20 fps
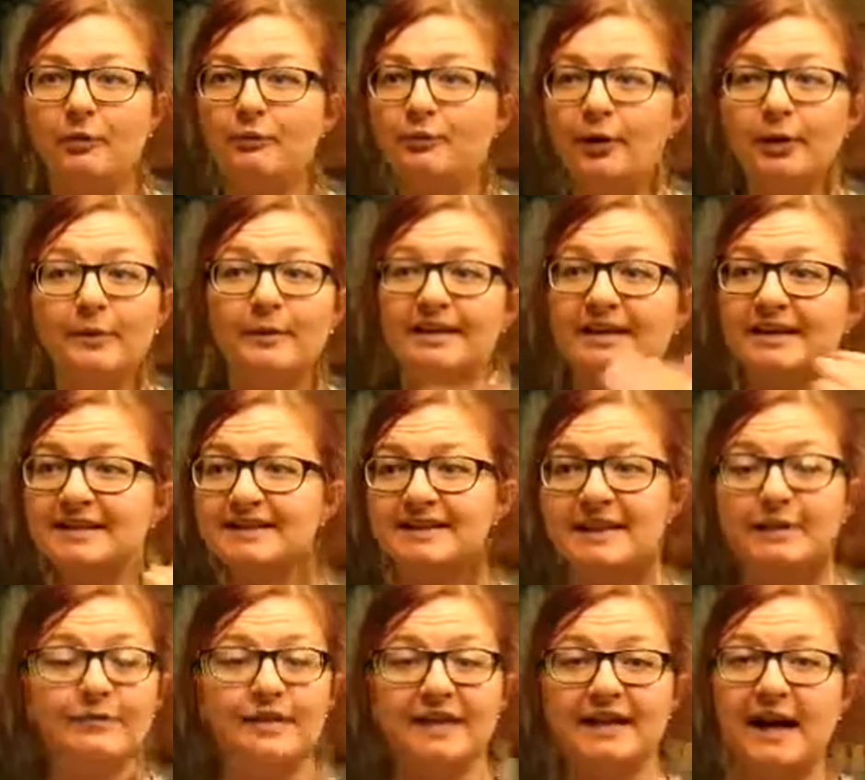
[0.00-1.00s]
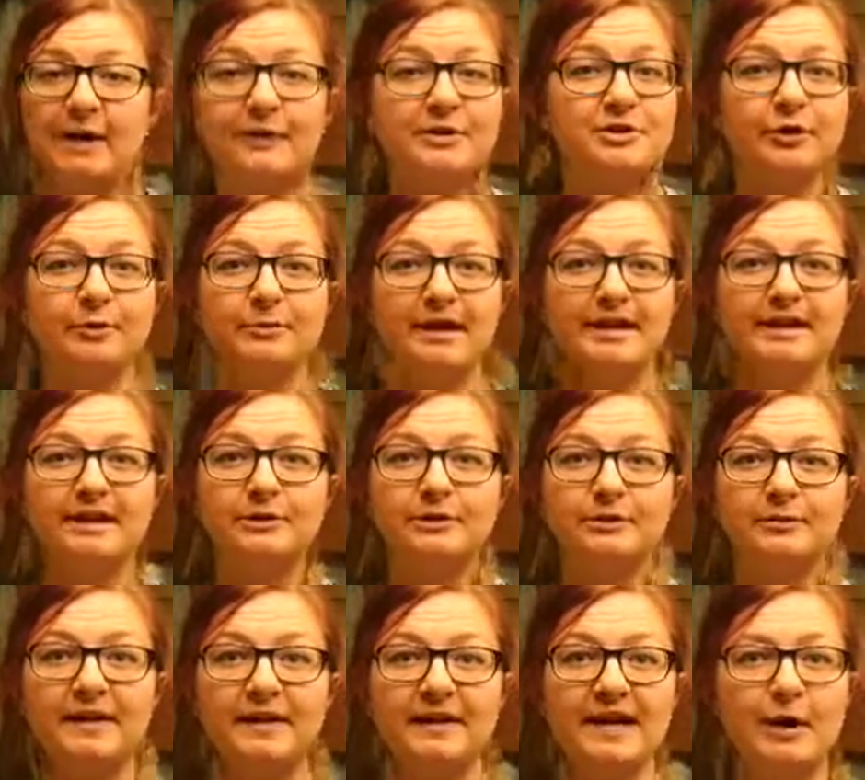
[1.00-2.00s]
following his death, they carried on making
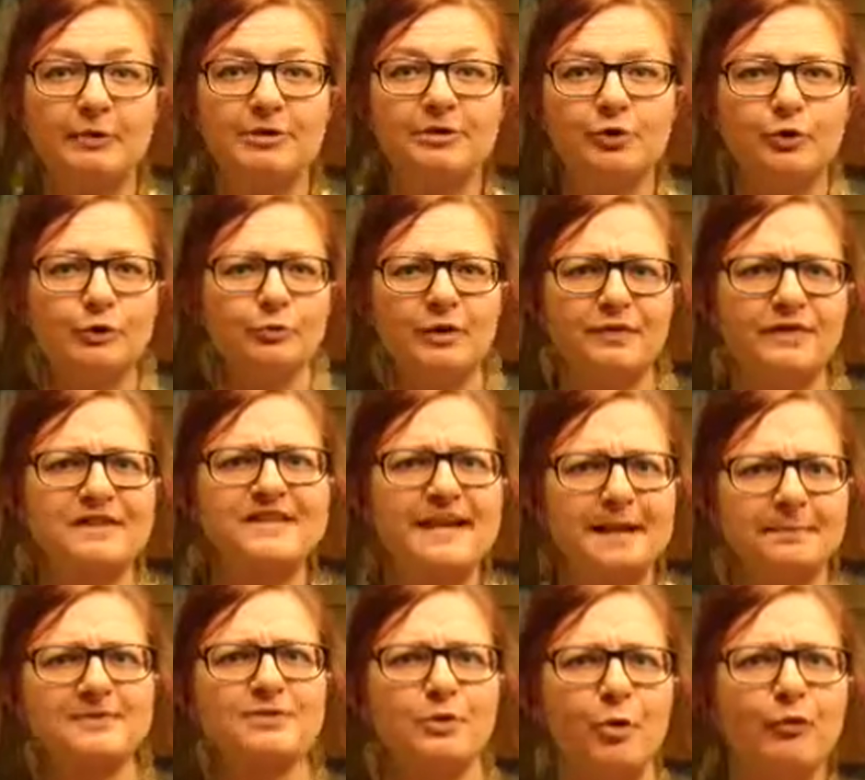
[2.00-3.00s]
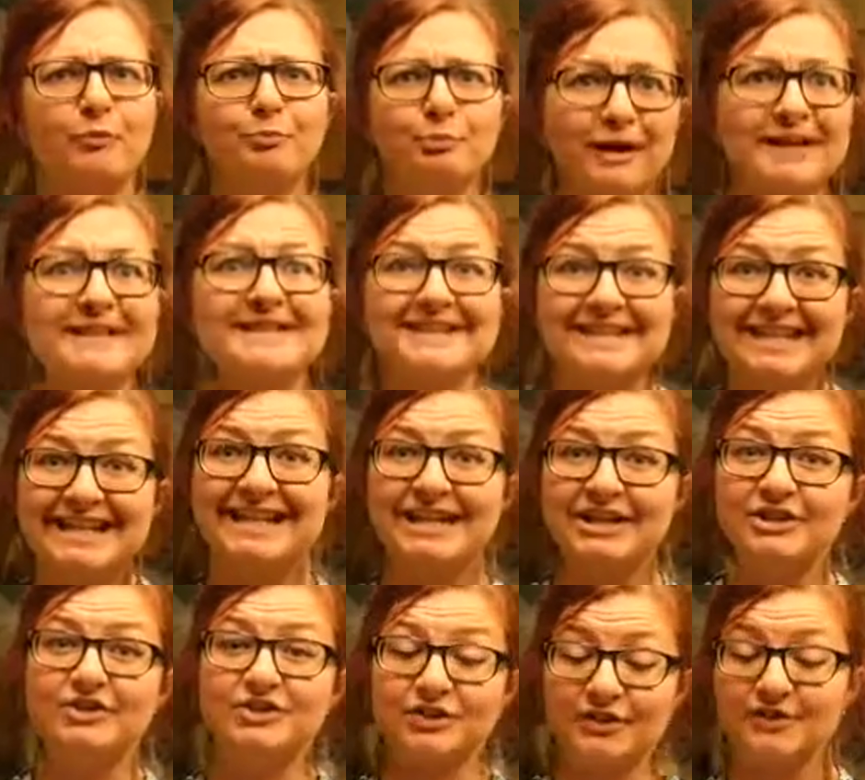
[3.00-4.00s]
them, they carried on with the same sort of
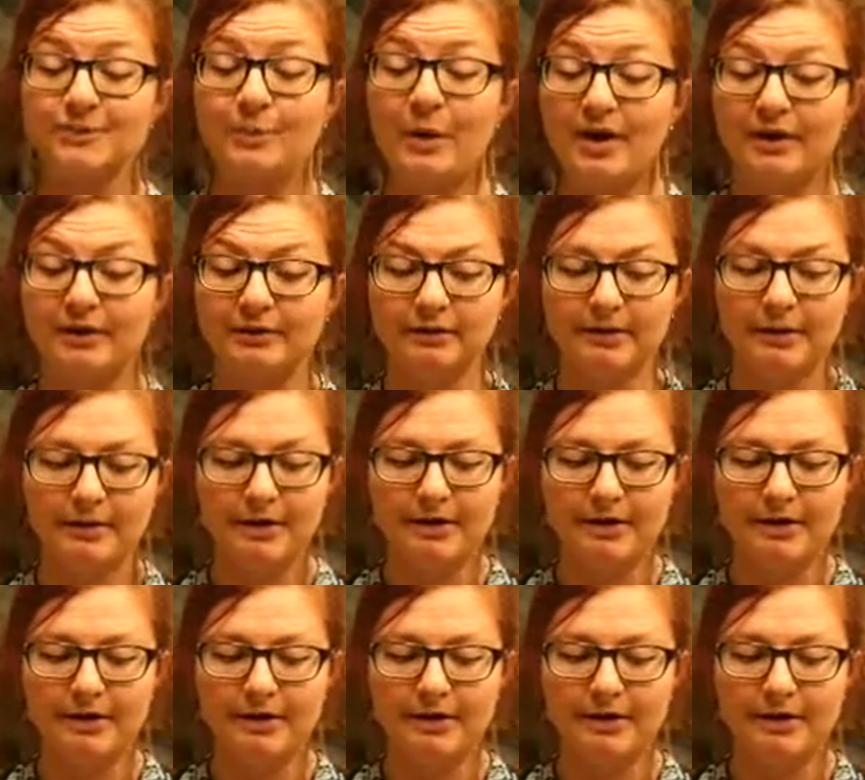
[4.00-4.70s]
prestige as well.